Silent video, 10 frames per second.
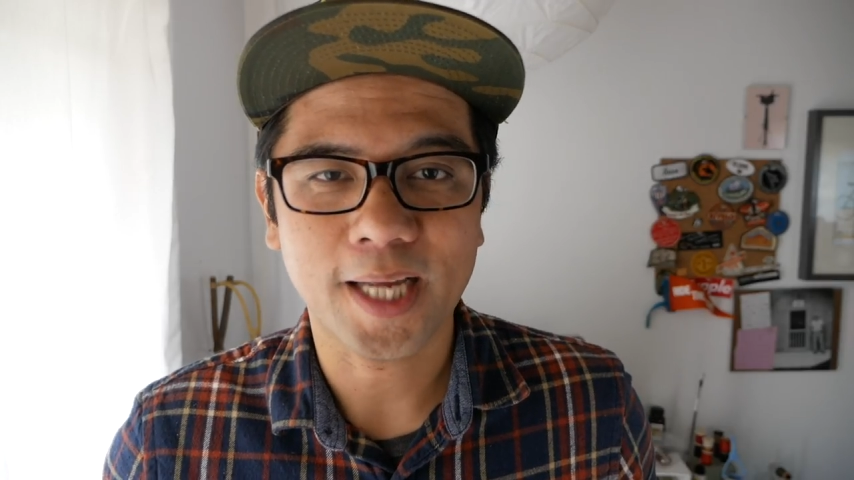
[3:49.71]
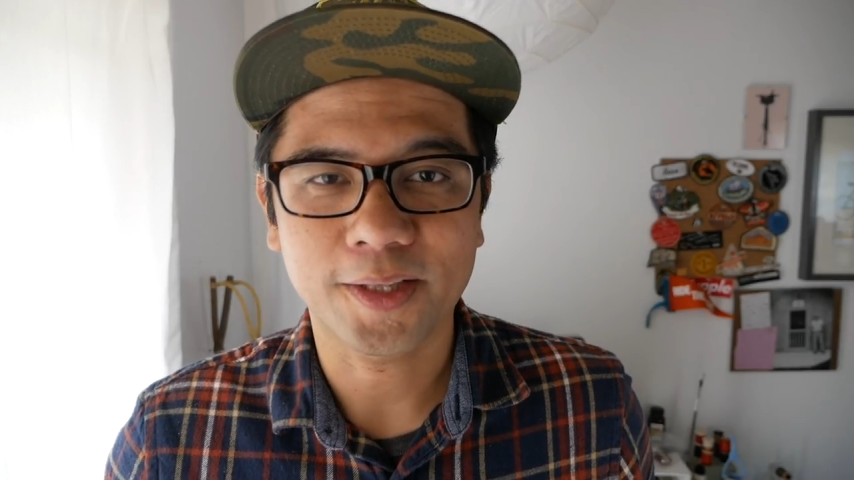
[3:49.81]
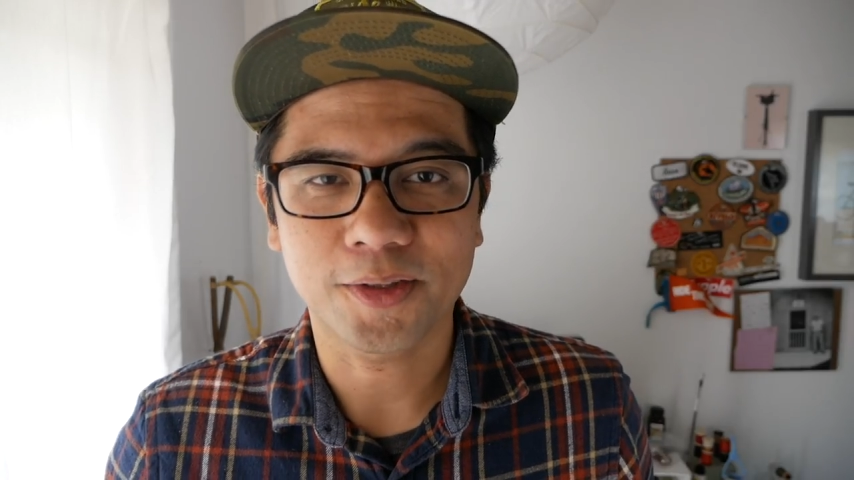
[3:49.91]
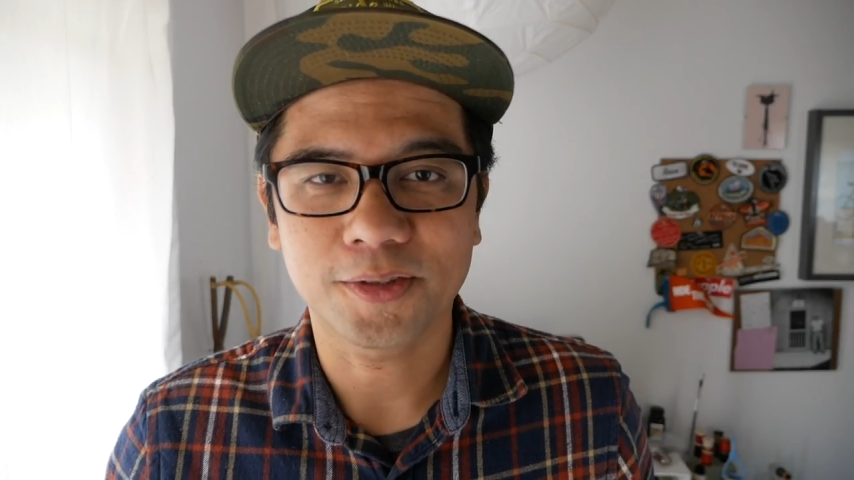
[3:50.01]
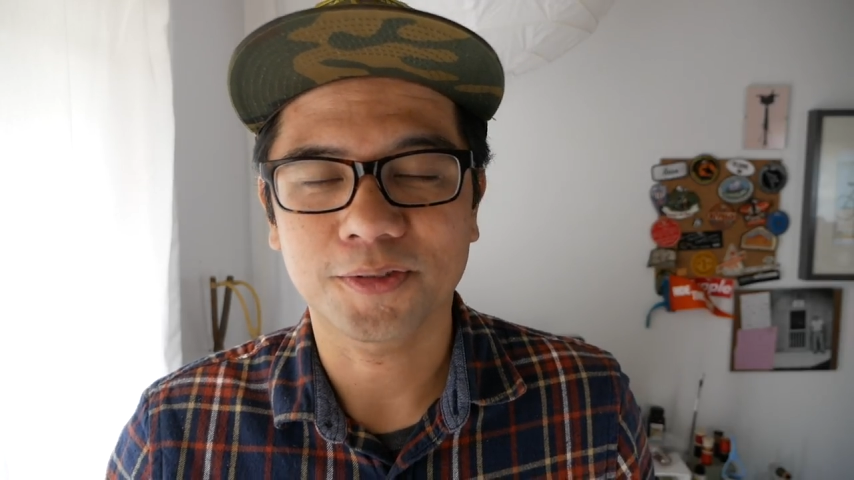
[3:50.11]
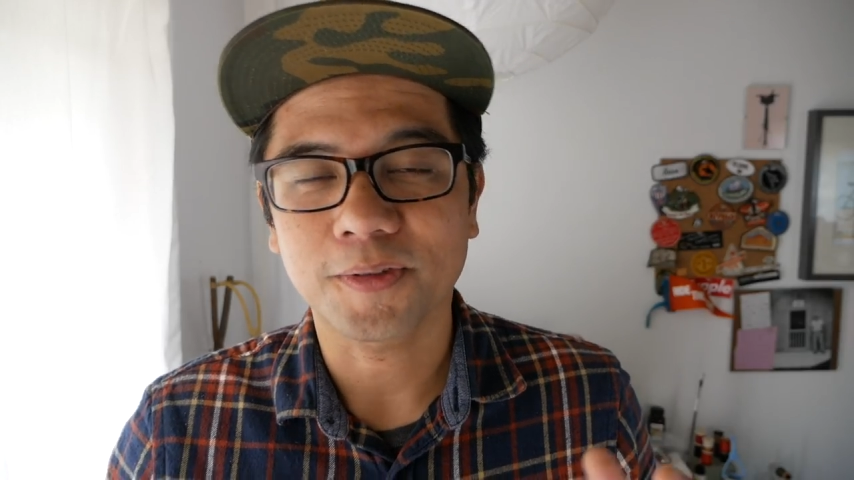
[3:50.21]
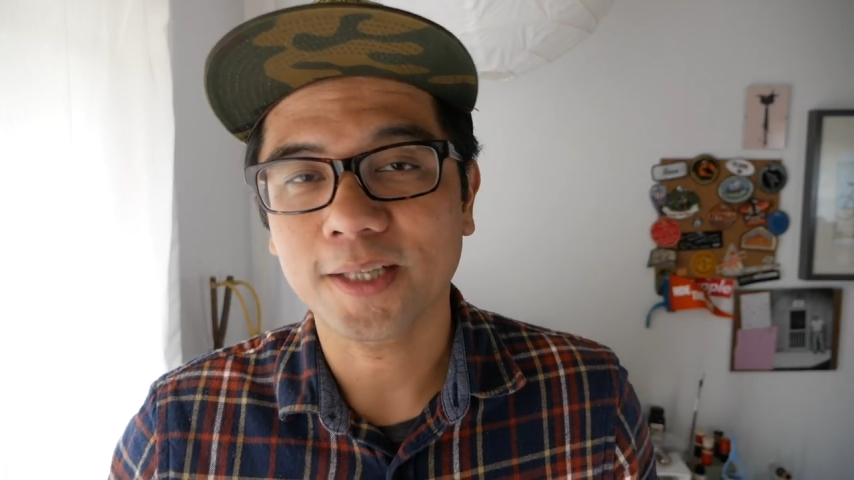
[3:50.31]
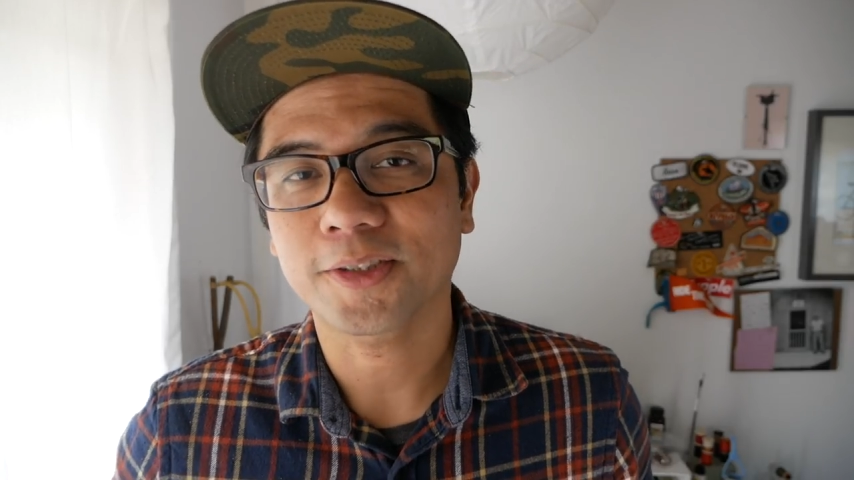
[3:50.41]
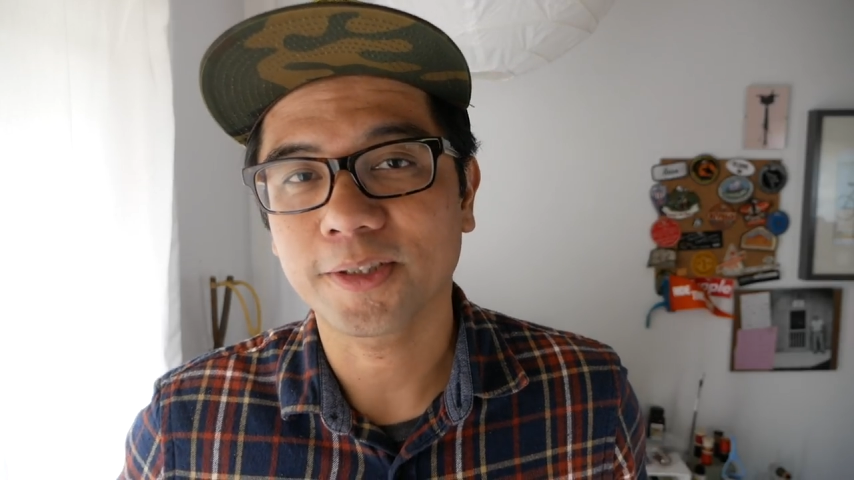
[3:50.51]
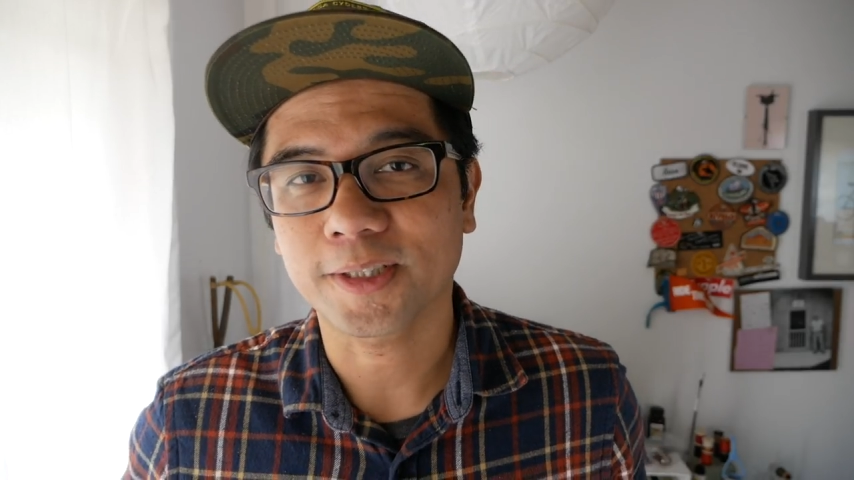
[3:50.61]
and those
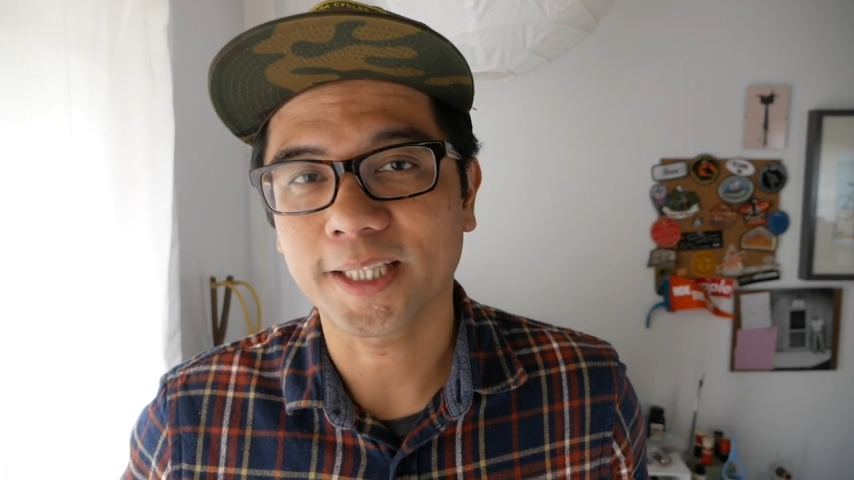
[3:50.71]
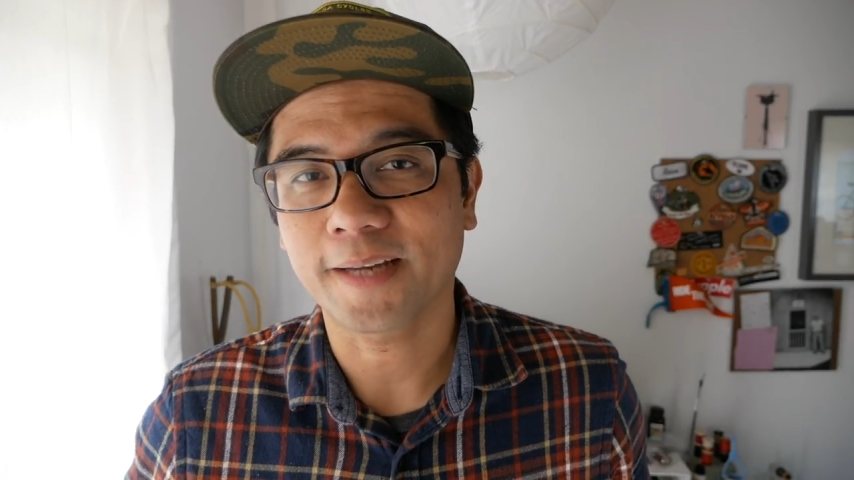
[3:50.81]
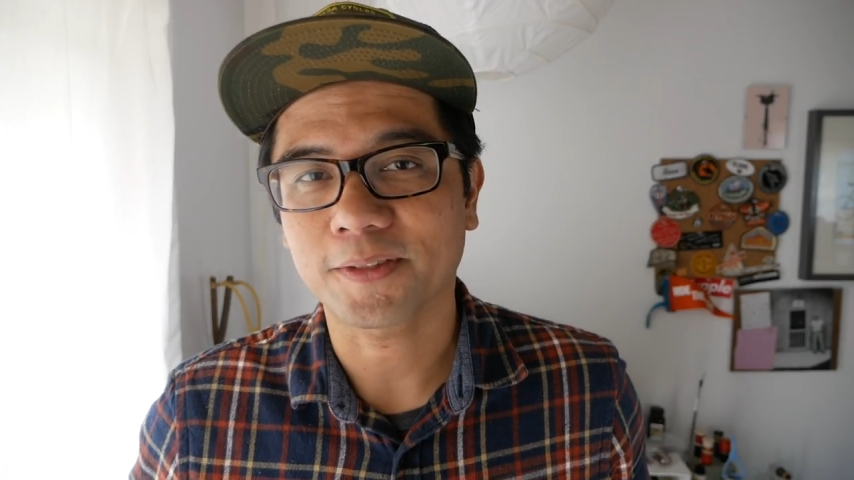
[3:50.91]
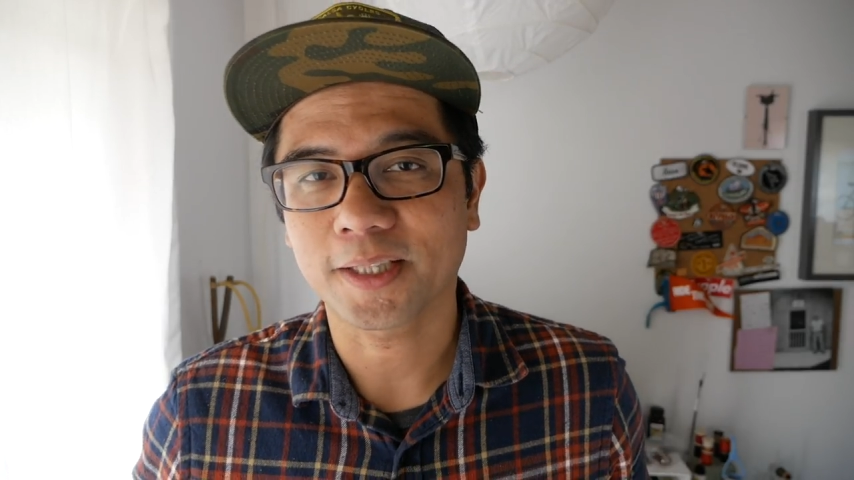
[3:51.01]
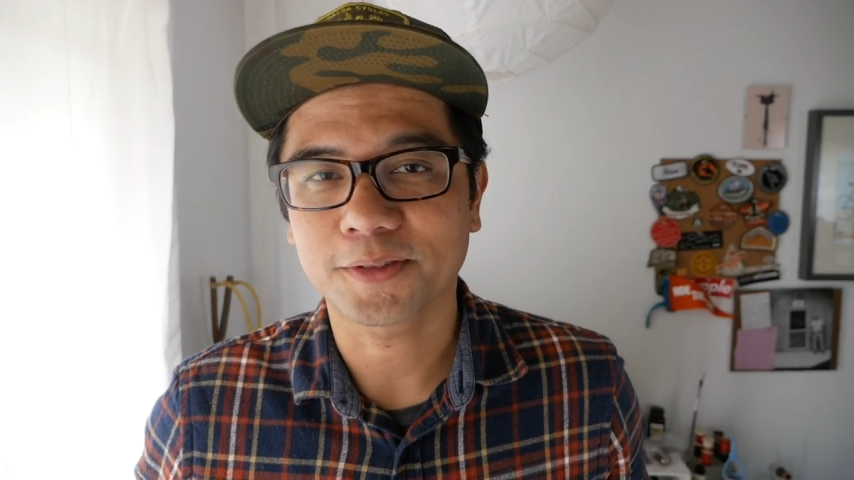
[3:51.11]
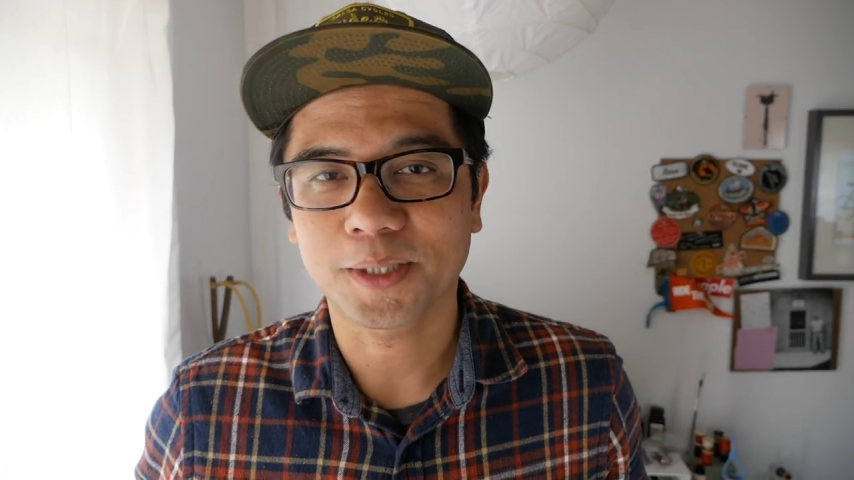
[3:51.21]
flies are gonna have to live